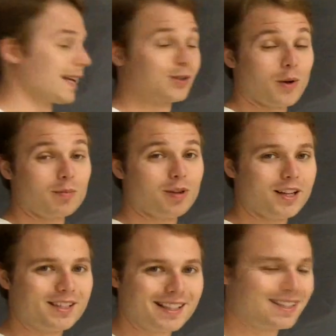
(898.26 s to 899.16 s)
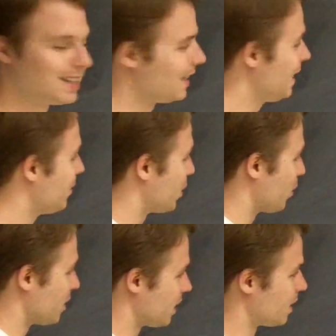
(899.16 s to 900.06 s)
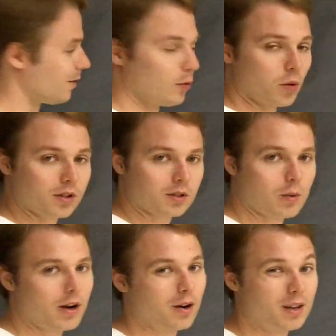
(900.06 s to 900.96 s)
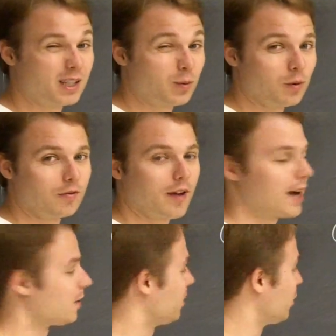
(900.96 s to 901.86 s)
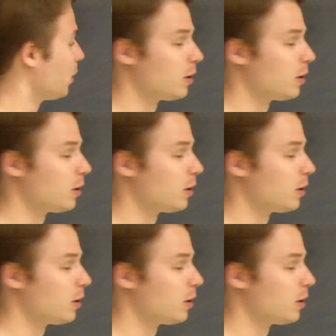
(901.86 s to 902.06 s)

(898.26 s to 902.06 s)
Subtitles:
x squared plus 16, even though this is 4 squared, this won't factor. It